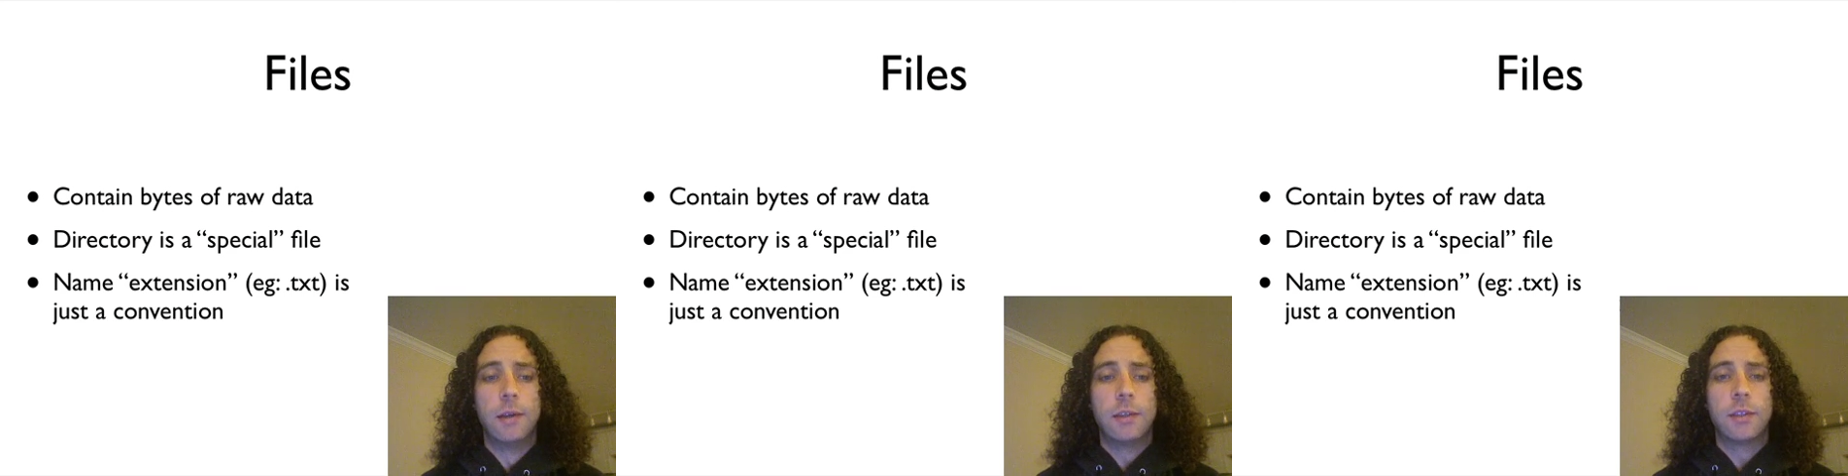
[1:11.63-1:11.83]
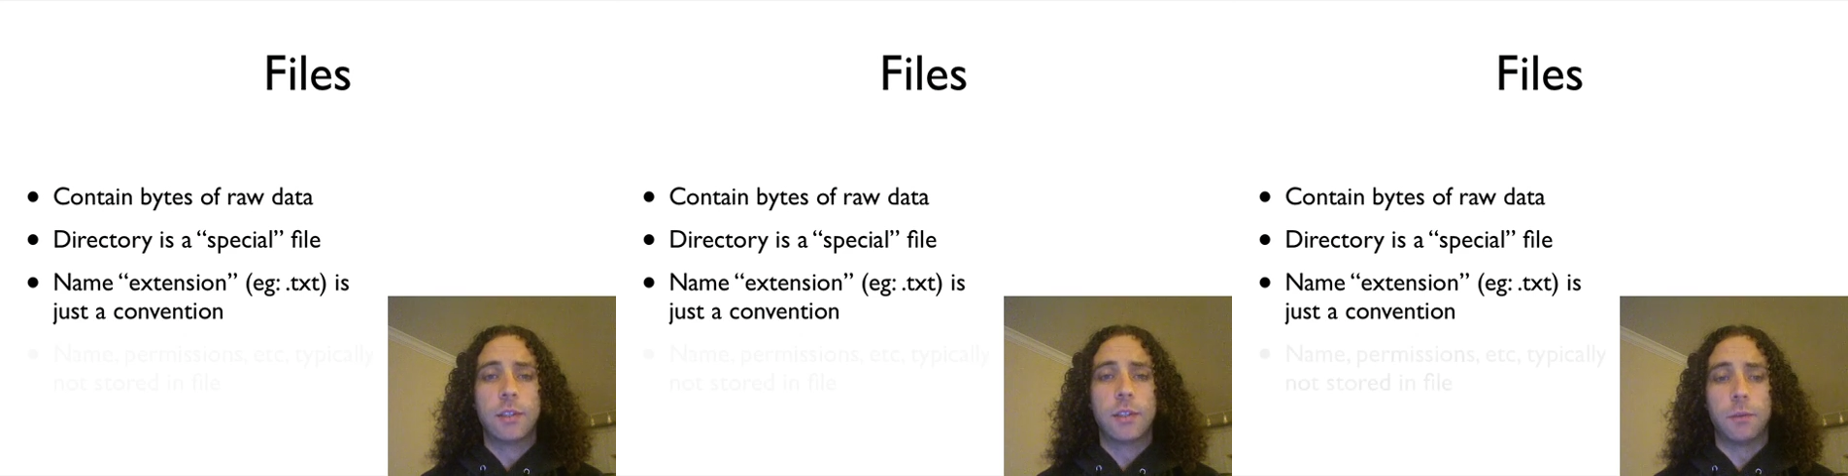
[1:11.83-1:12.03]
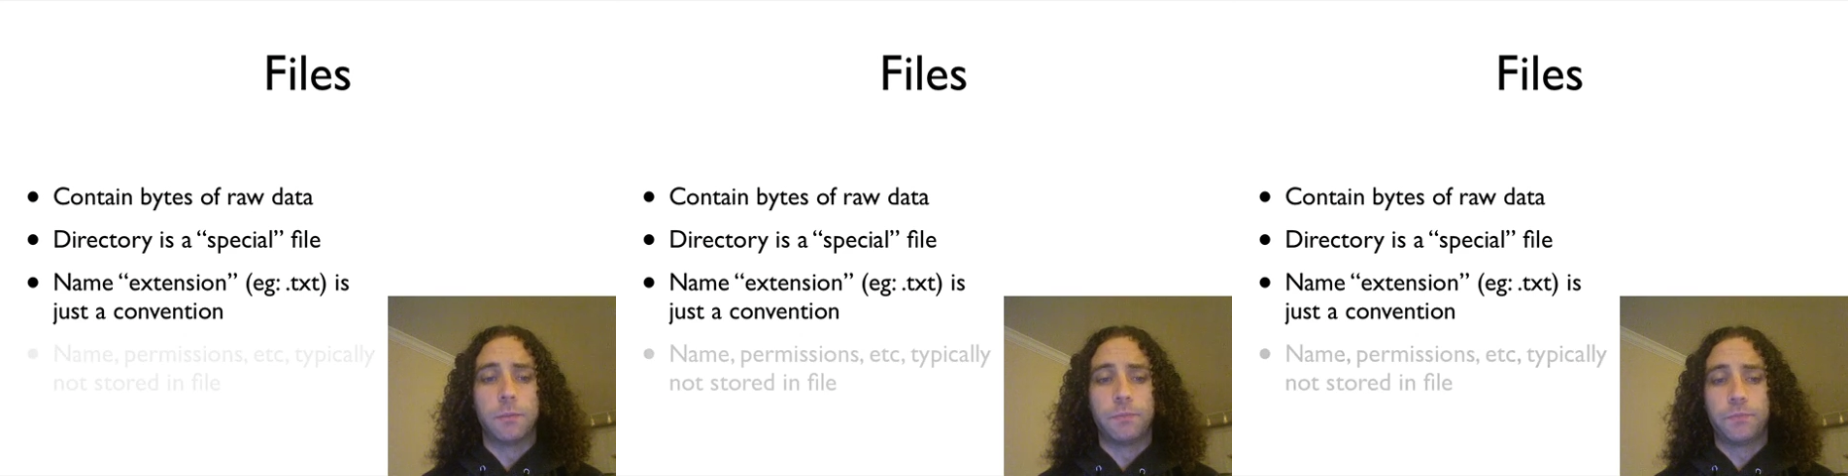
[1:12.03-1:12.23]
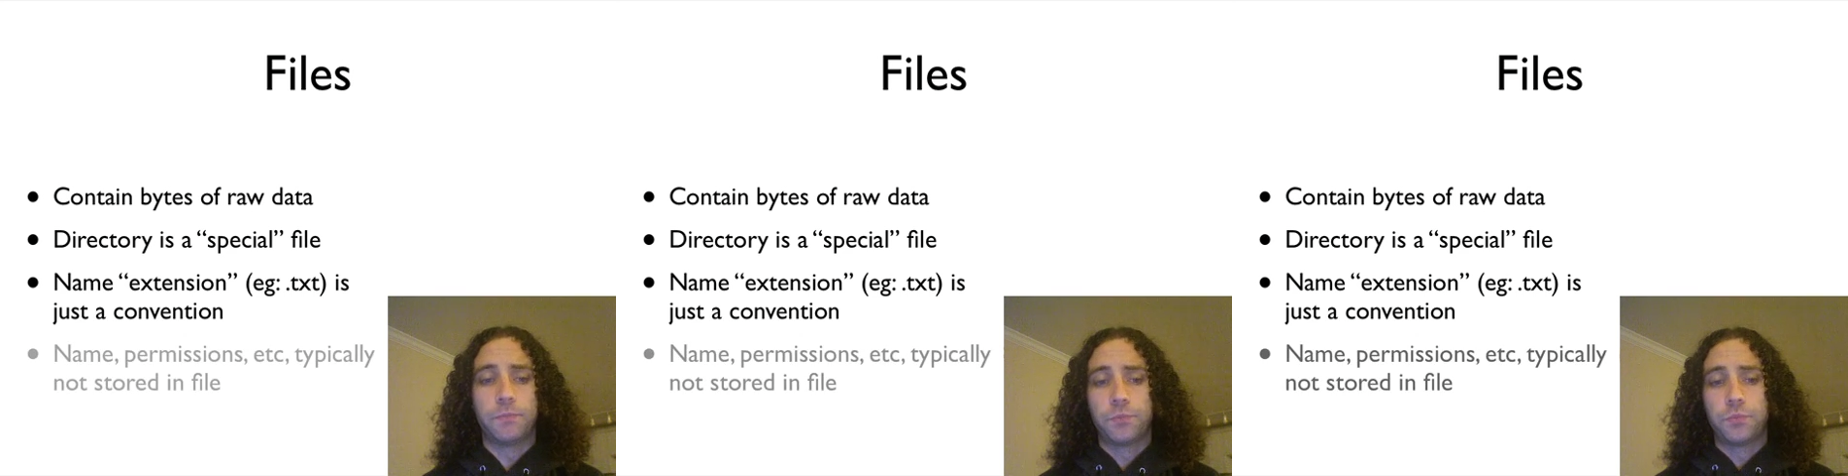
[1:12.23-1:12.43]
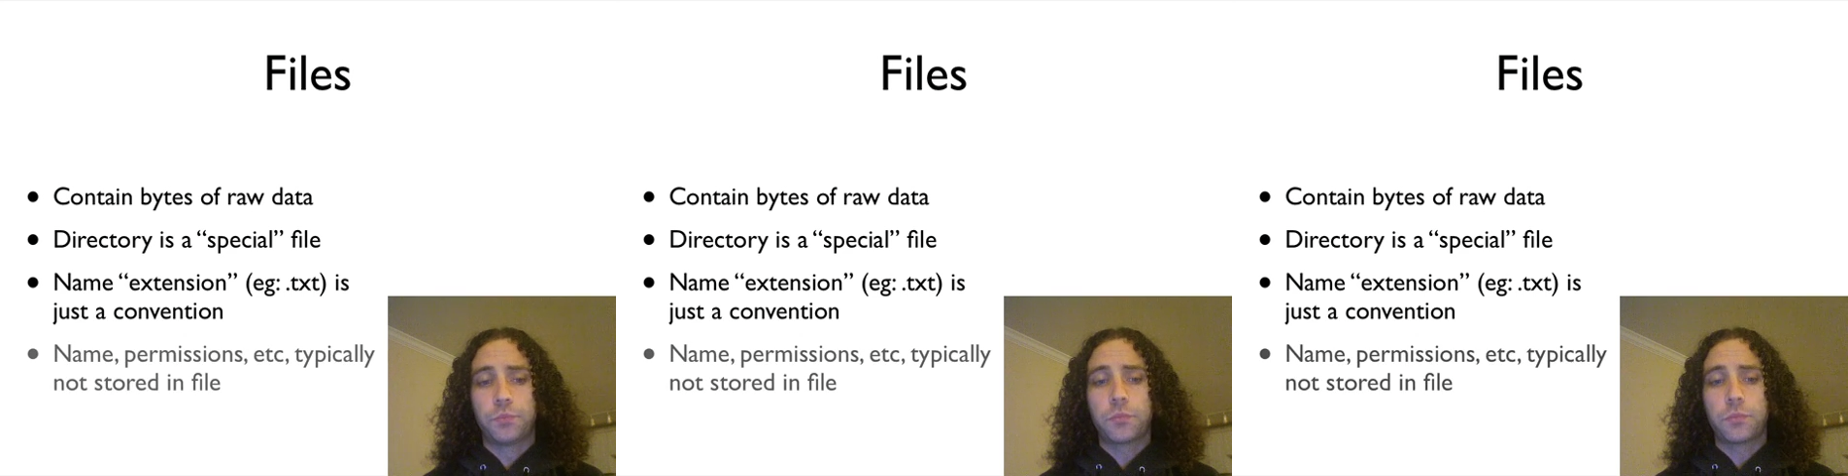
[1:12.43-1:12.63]
So
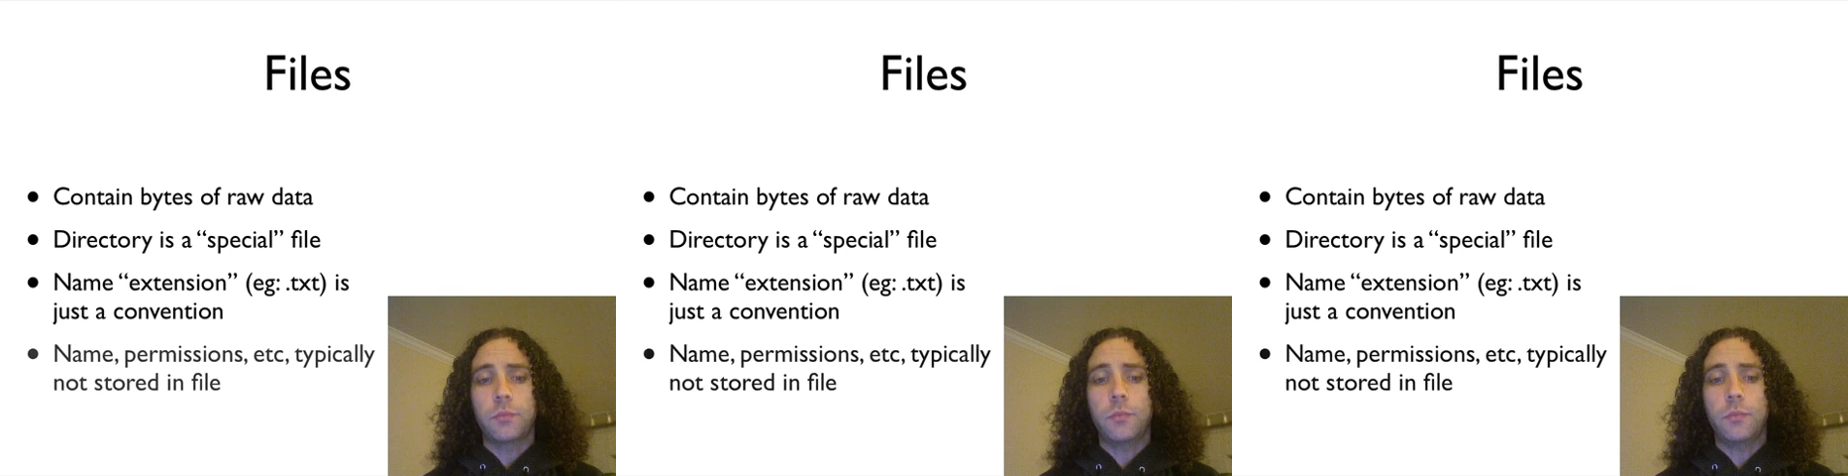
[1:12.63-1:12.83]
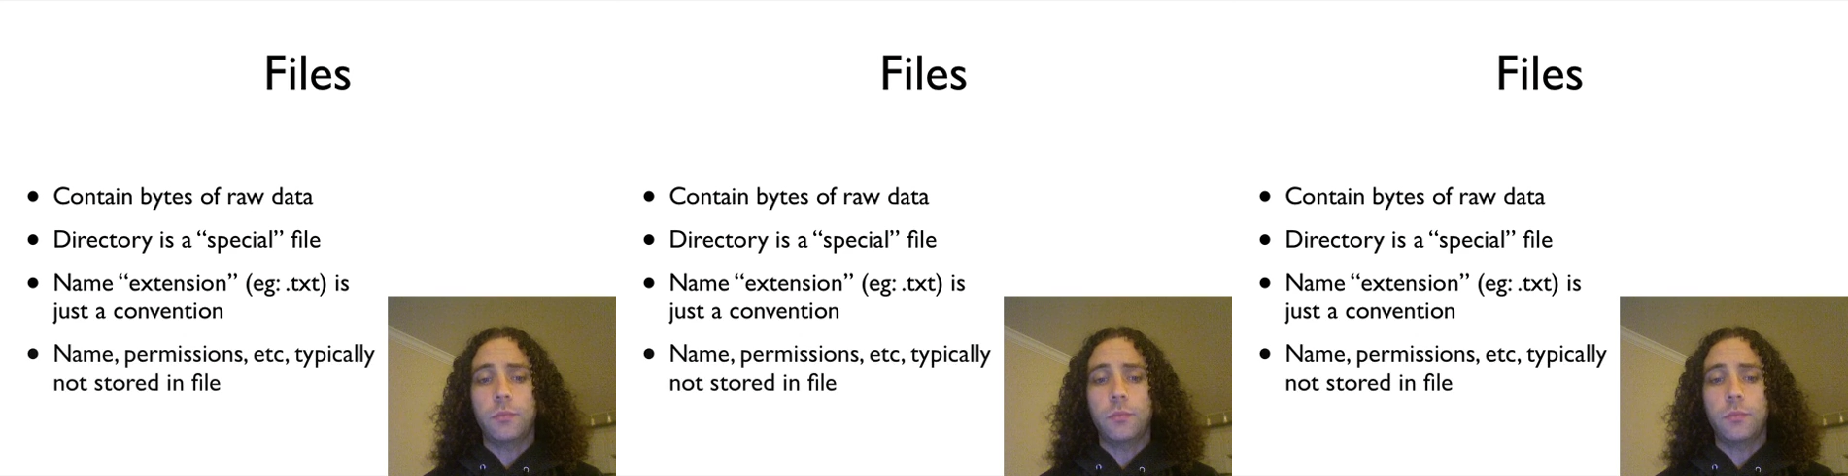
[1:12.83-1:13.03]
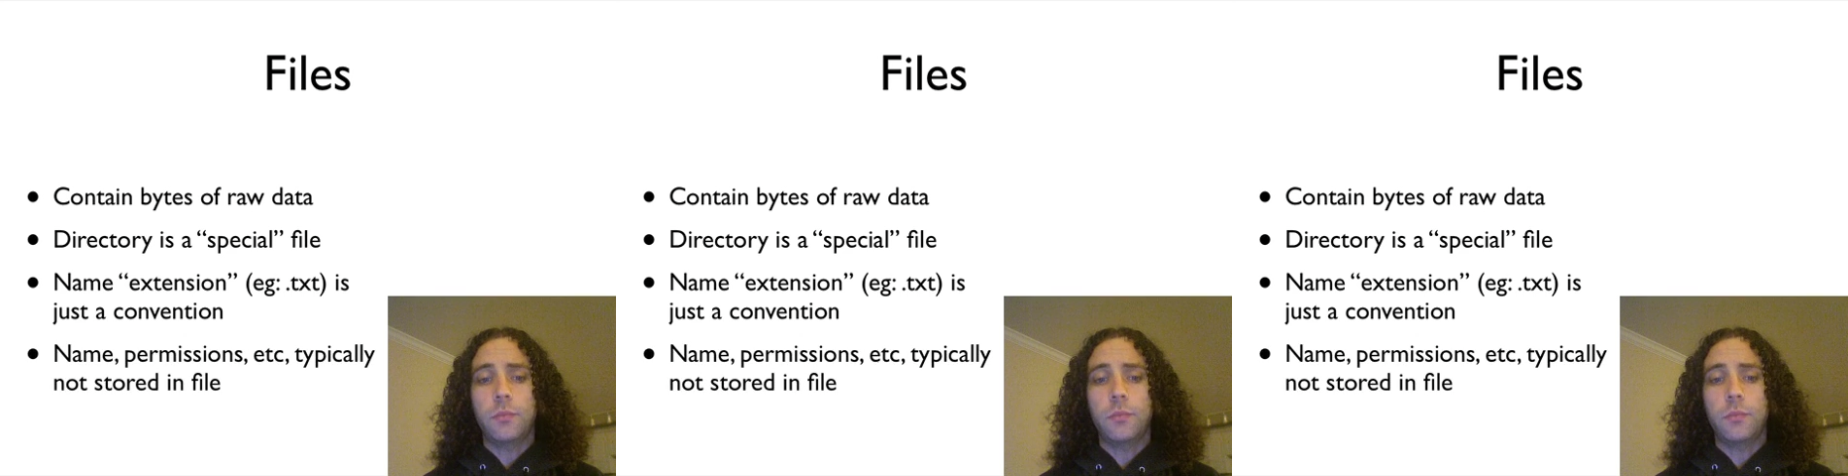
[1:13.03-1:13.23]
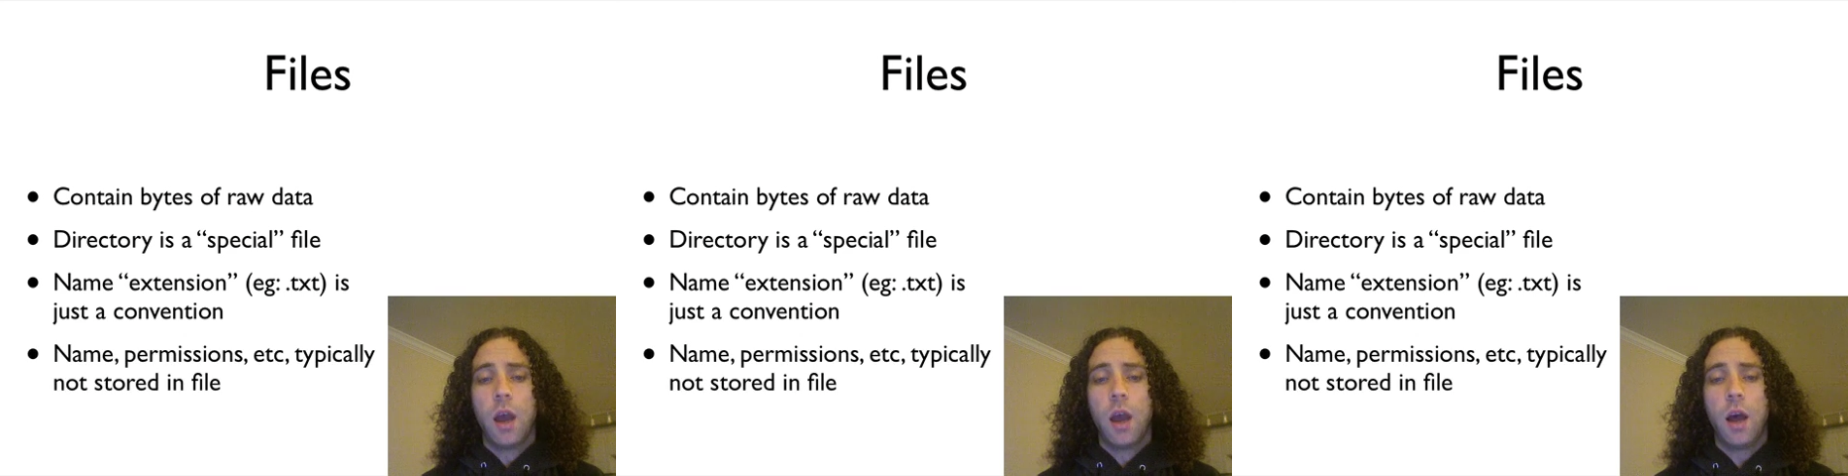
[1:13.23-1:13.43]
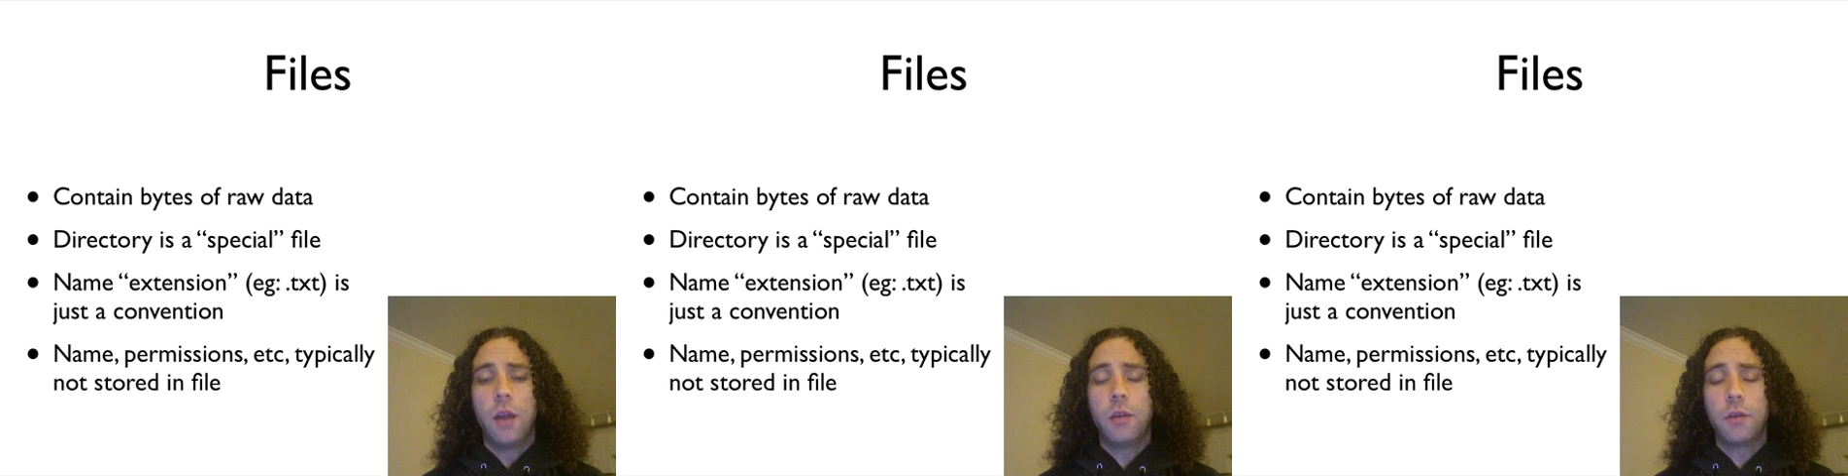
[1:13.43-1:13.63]

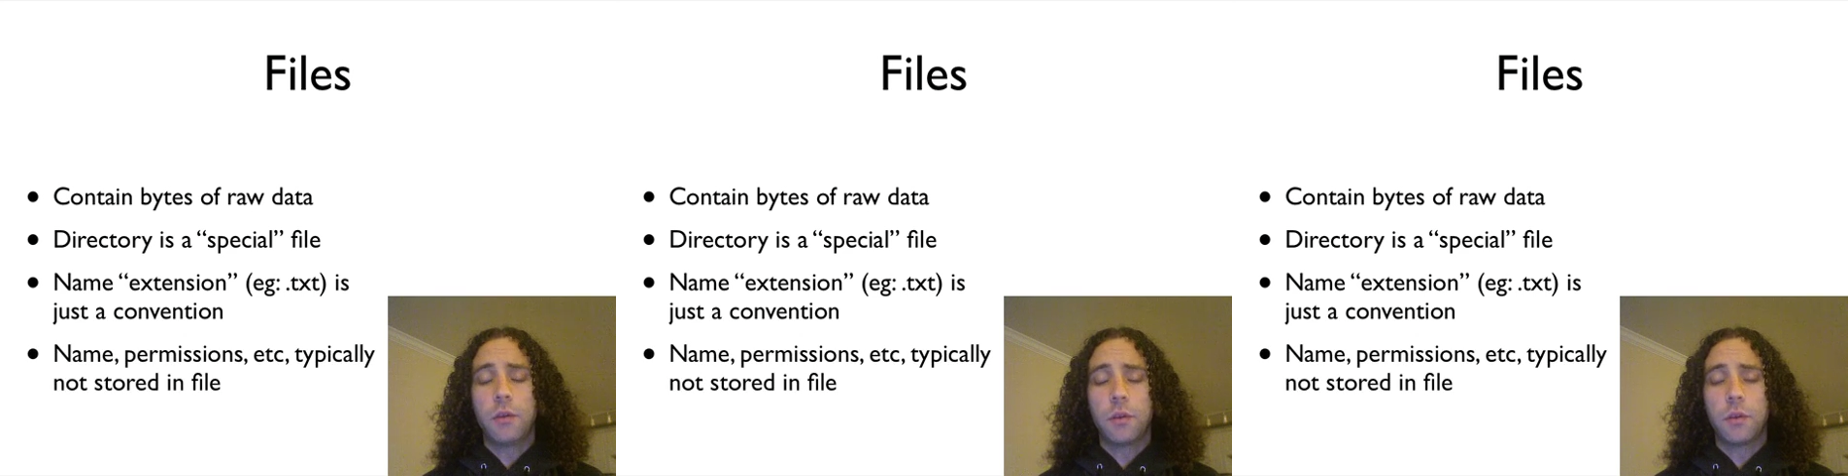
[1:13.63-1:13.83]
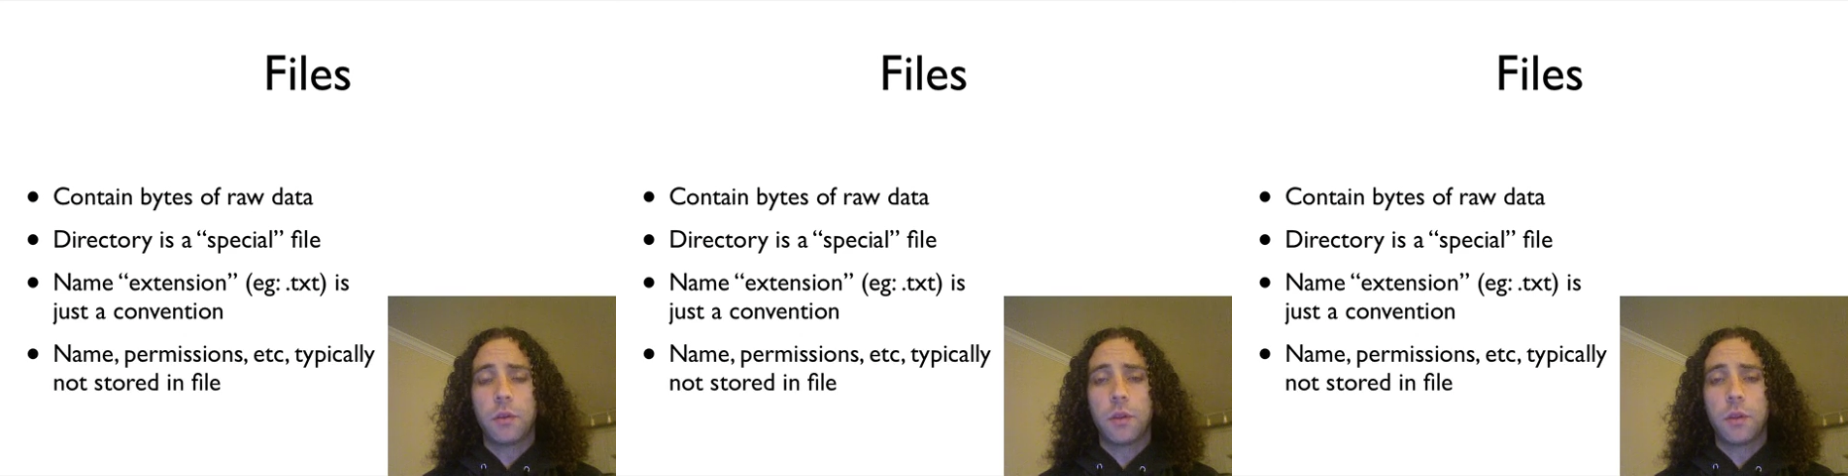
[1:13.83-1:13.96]
other